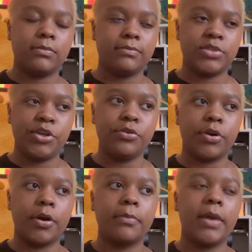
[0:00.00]

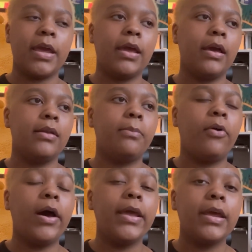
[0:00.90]
tuner, and
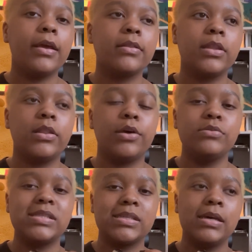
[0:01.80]
playing the
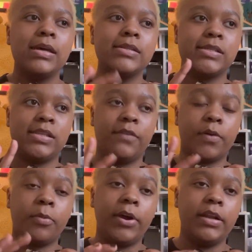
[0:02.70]
notes to see if you're
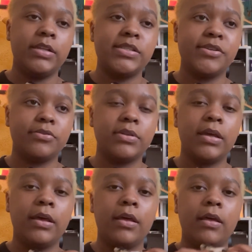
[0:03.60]
playing in tune.
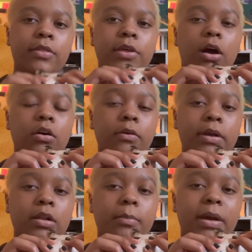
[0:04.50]
The
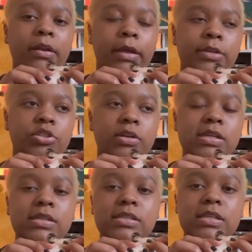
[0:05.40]
ocarina by nature
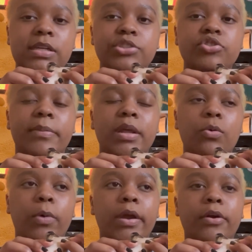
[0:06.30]
is an instrument
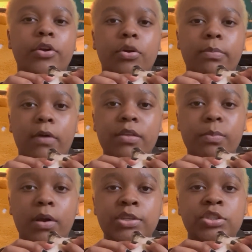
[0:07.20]
where your breath
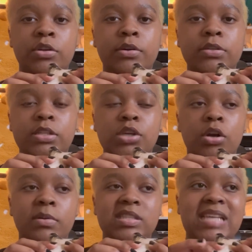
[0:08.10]
pressure
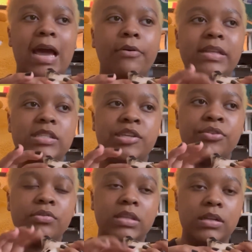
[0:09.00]
determines how in
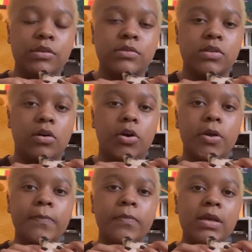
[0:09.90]
tune the notes are.
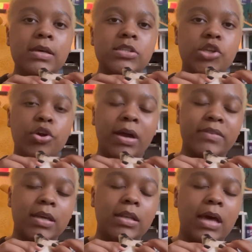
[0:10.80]
So you have to
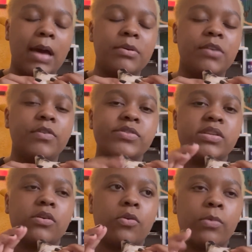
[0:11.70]
get in the habit of using
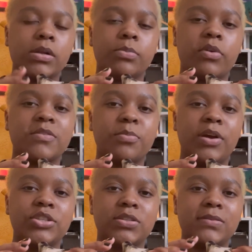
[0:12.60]
the correct breath
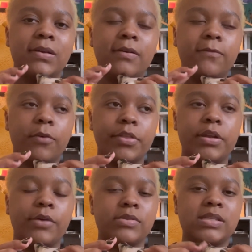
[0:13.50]
pressure for the
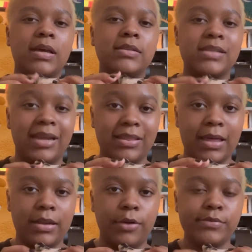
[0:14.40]
notes to get
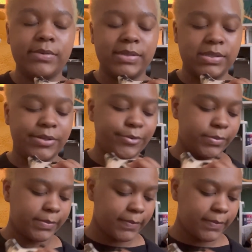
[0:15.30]
that note in tune.